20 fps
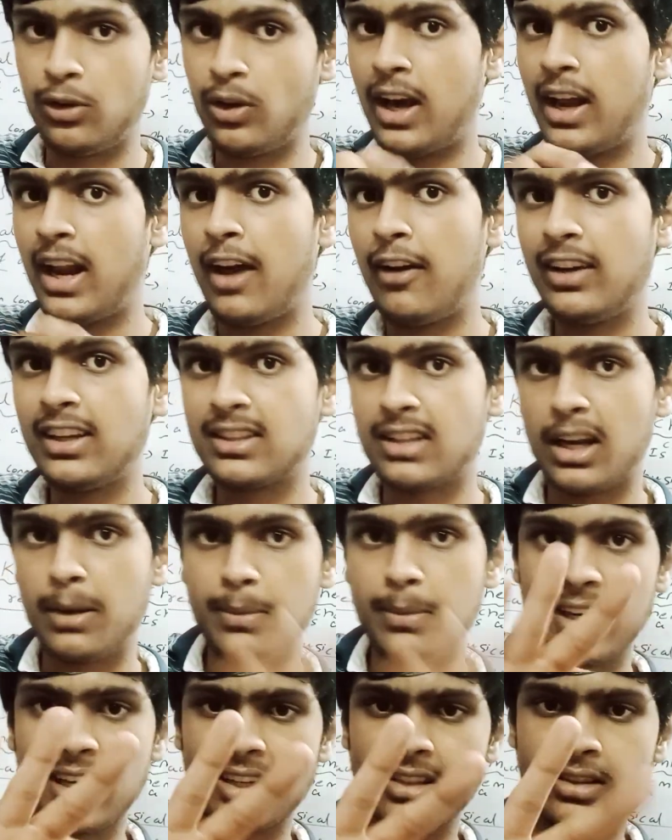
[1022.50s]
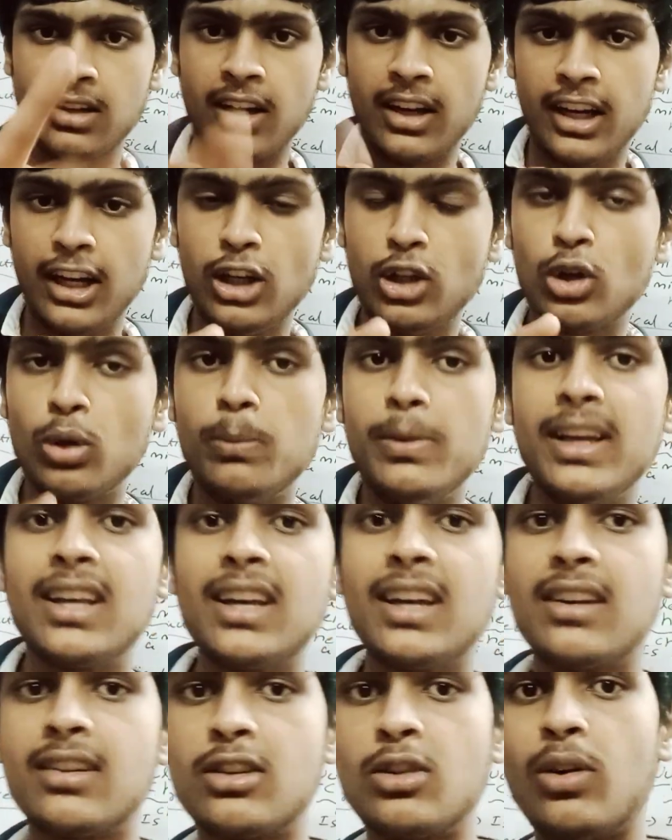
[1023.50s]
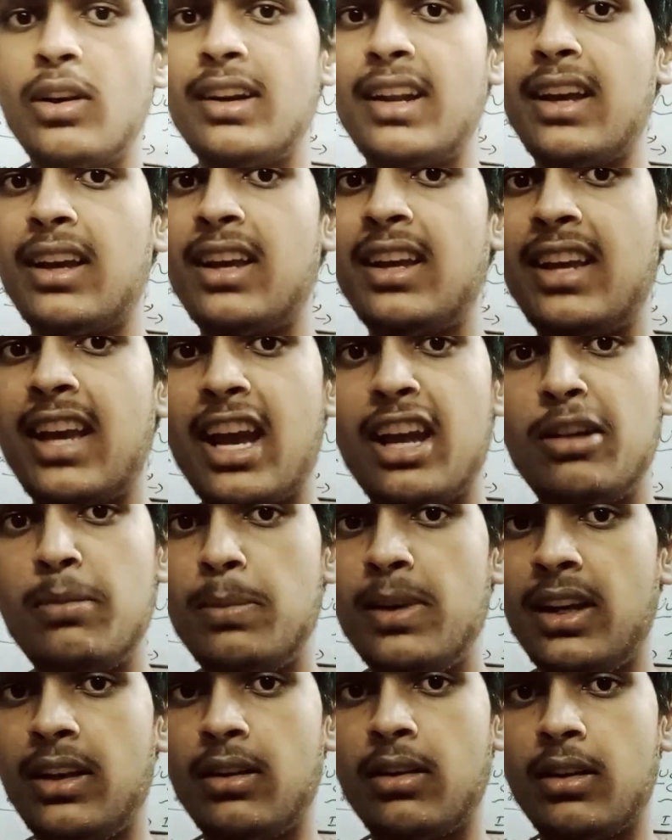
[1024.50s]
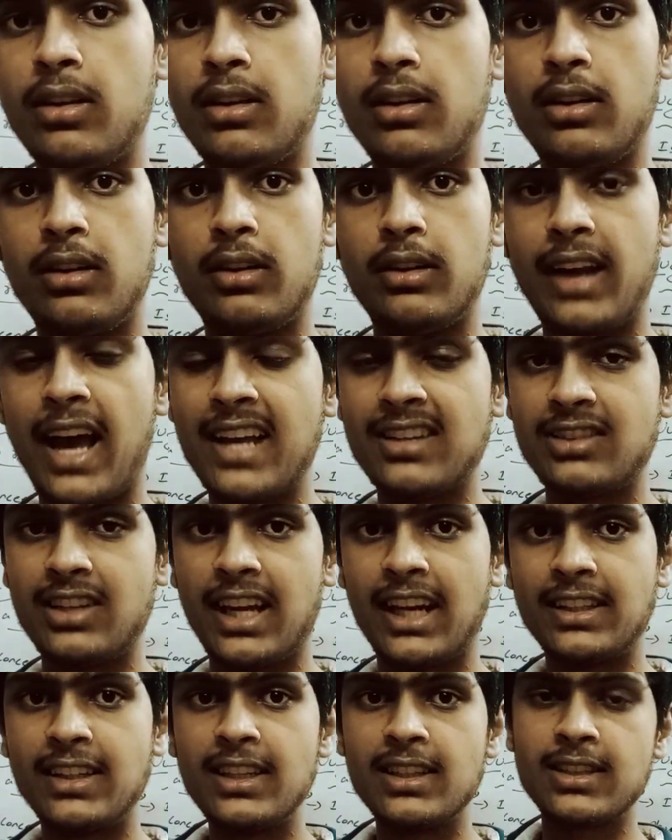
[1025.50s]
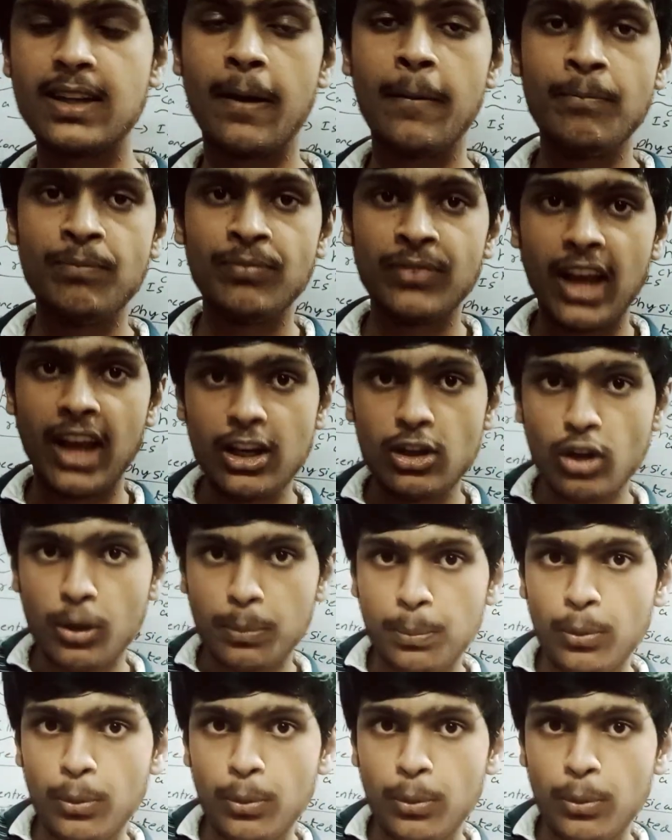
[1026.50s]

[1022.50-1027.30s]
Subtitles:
you are having 3 beakers. In 2 beakers you are taking A and B as reactants, and you are